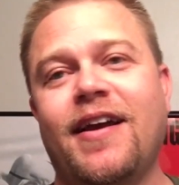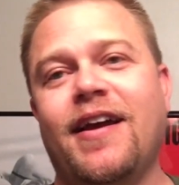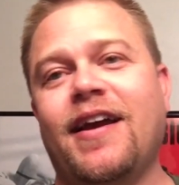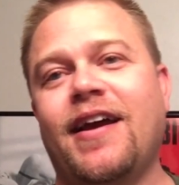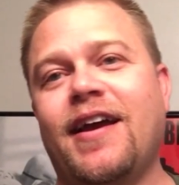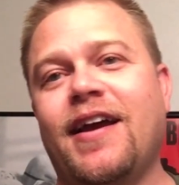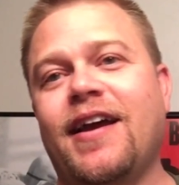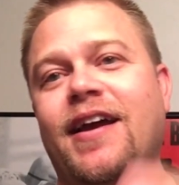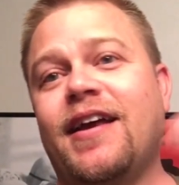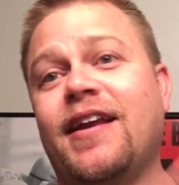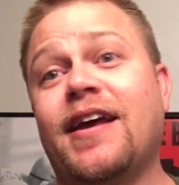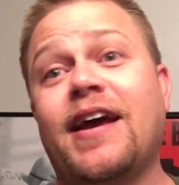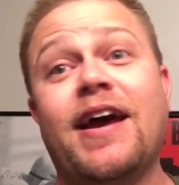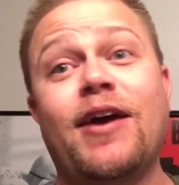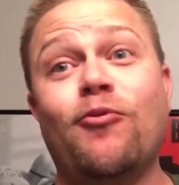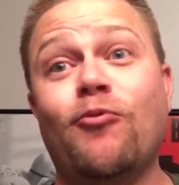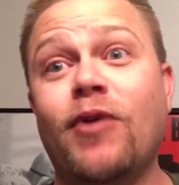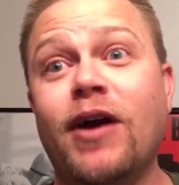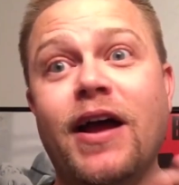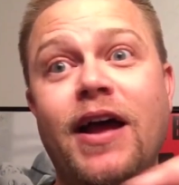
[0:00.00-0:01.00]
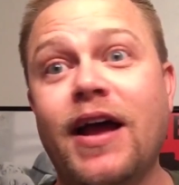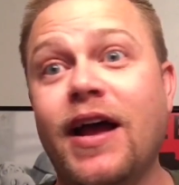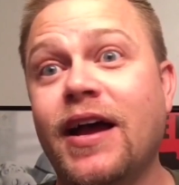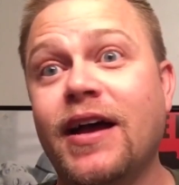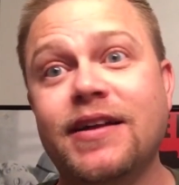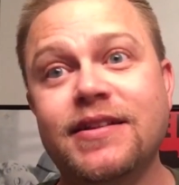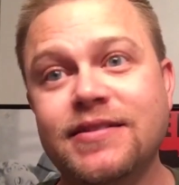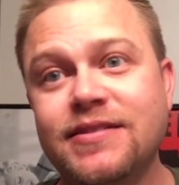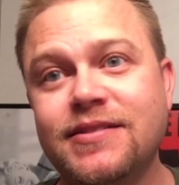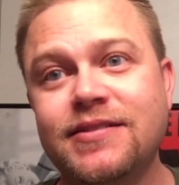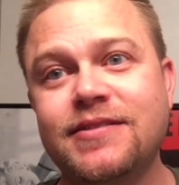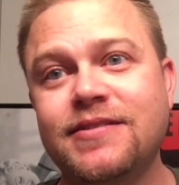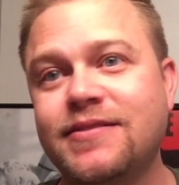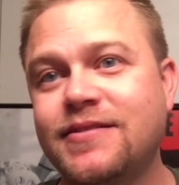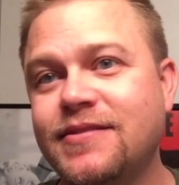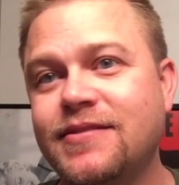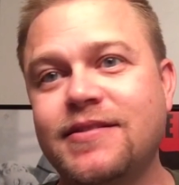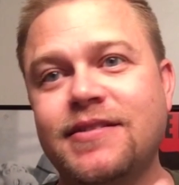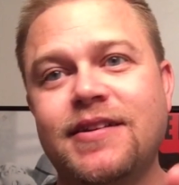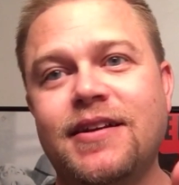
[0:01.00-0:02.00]
And I had wet hands.
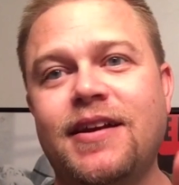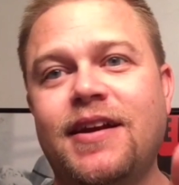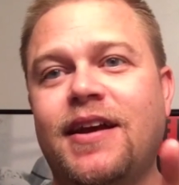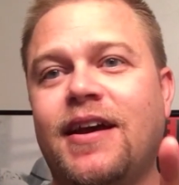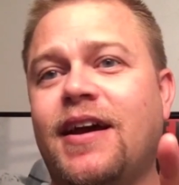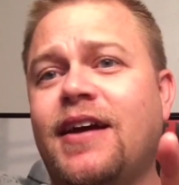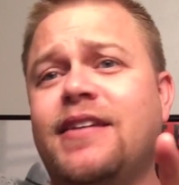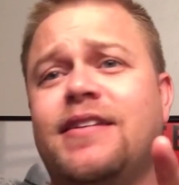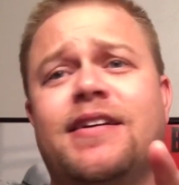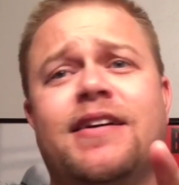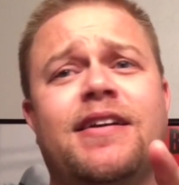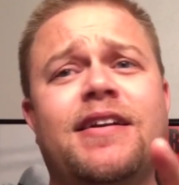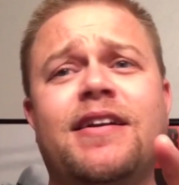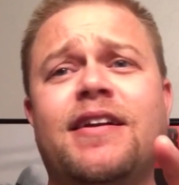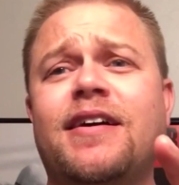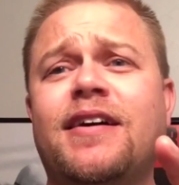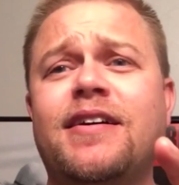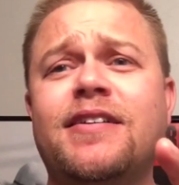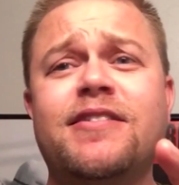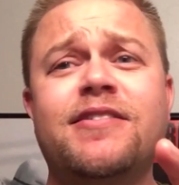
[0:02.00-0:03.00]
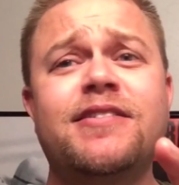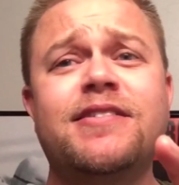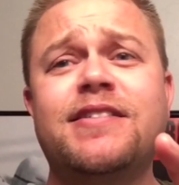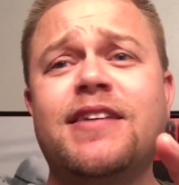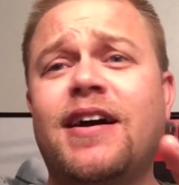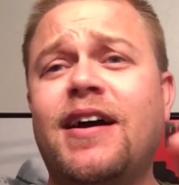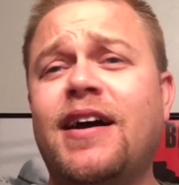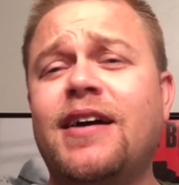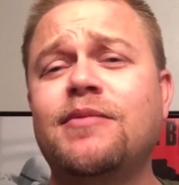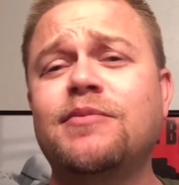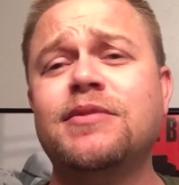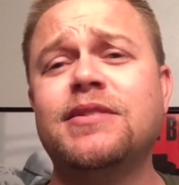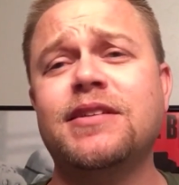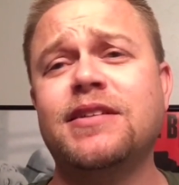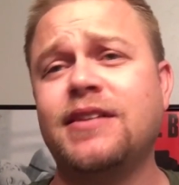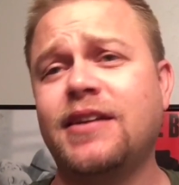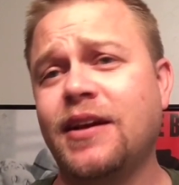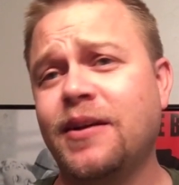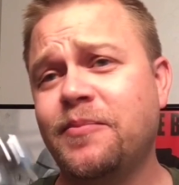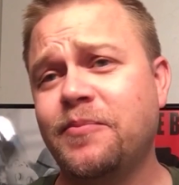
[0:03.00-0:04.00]
I'd done it 100 times,
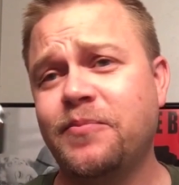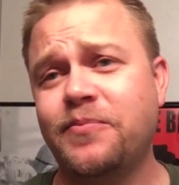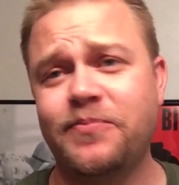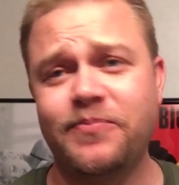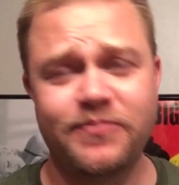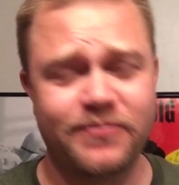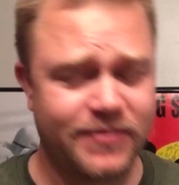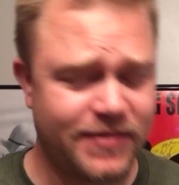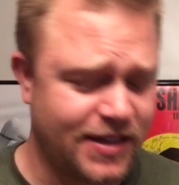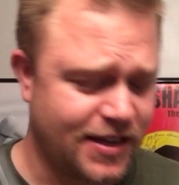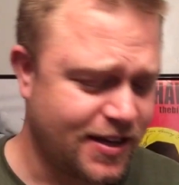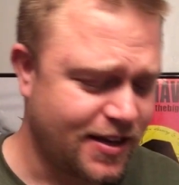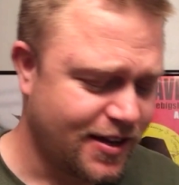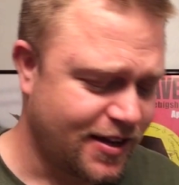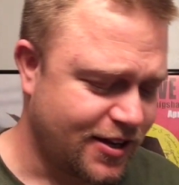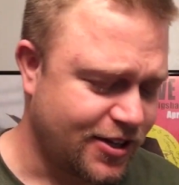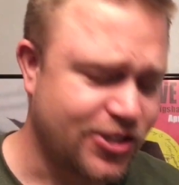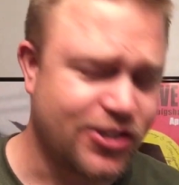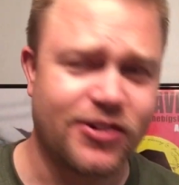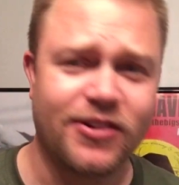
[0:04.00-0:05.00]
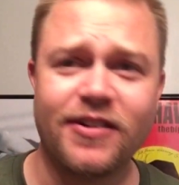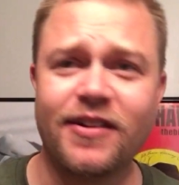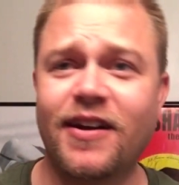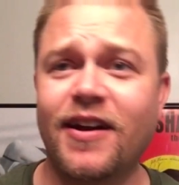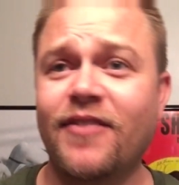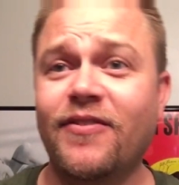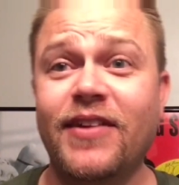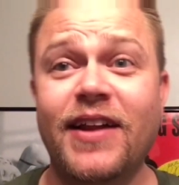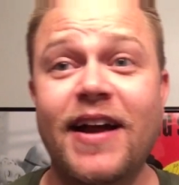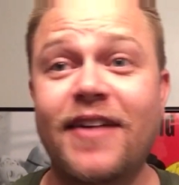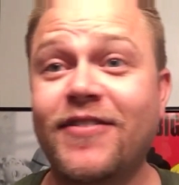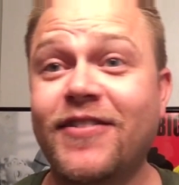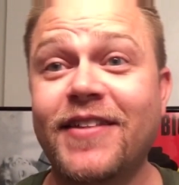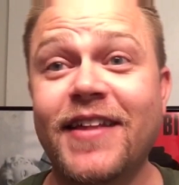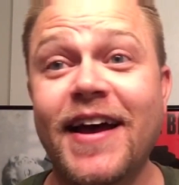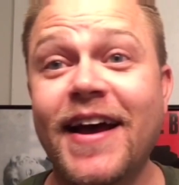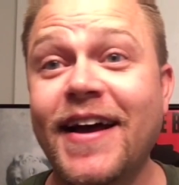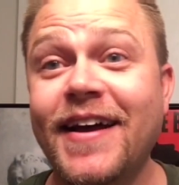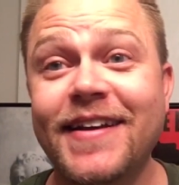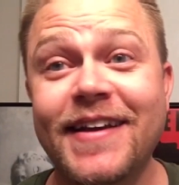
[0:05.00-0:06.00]
and yep, sure enough. And after
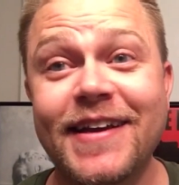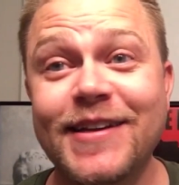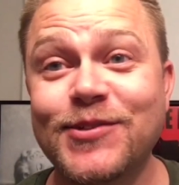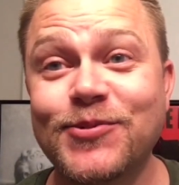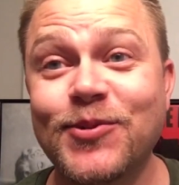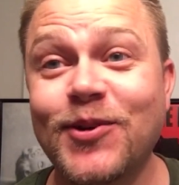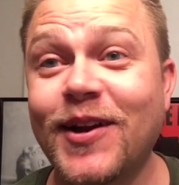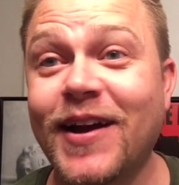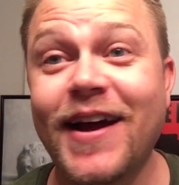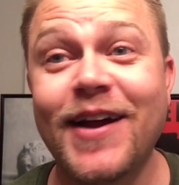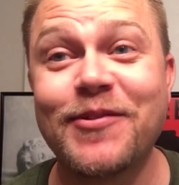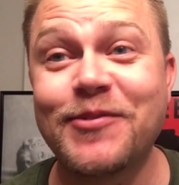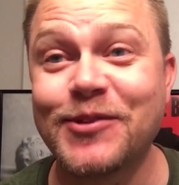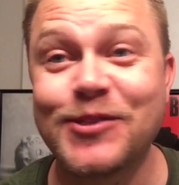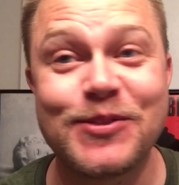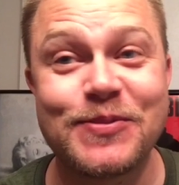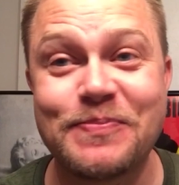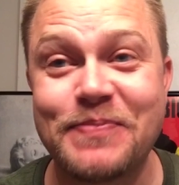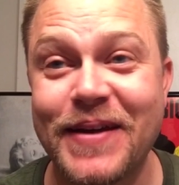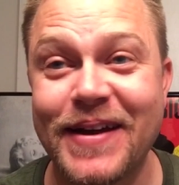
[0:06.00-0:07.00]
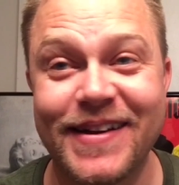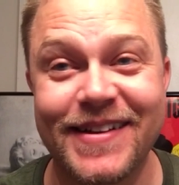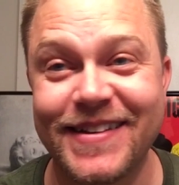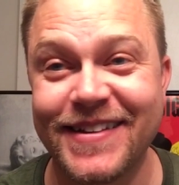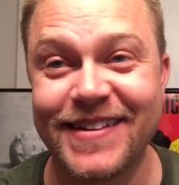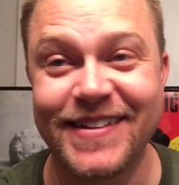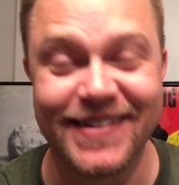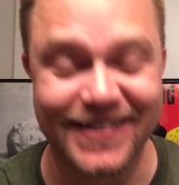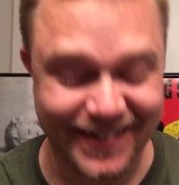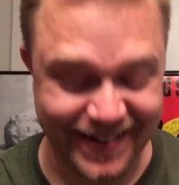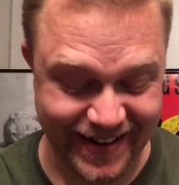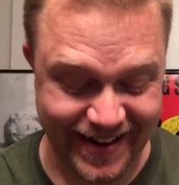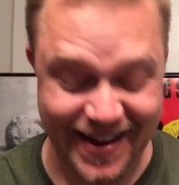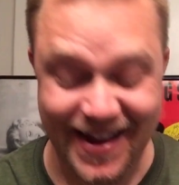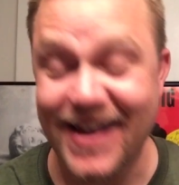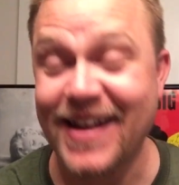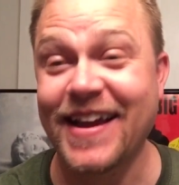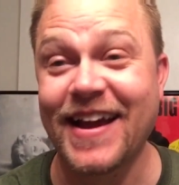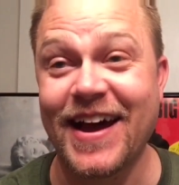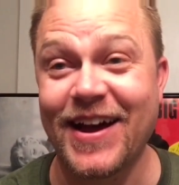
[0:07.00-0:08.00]
that, guess what? I respected the
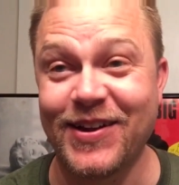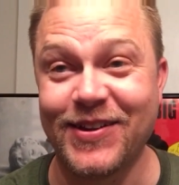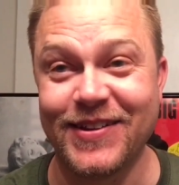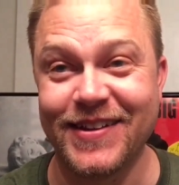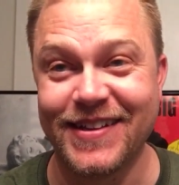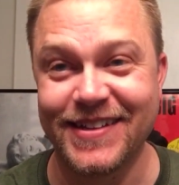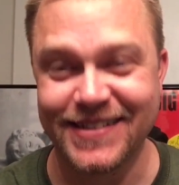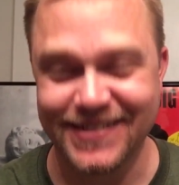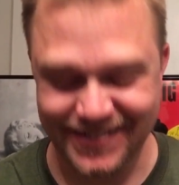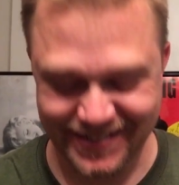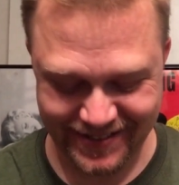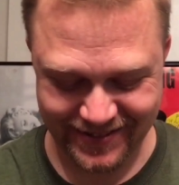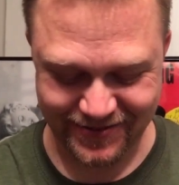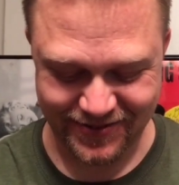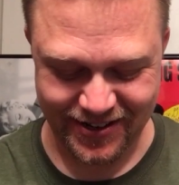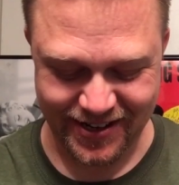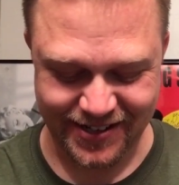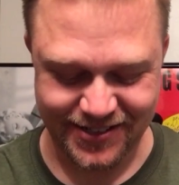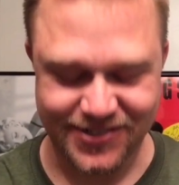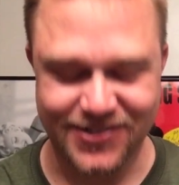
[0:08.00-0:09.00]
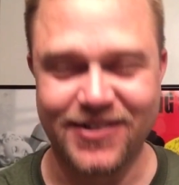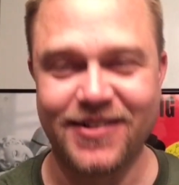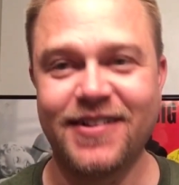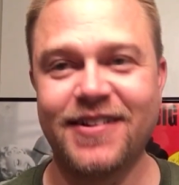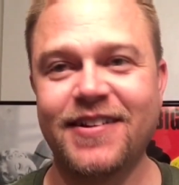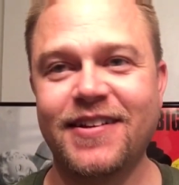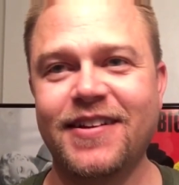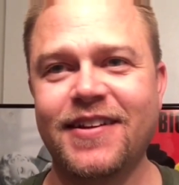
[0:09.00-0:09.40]
heck out of this razor.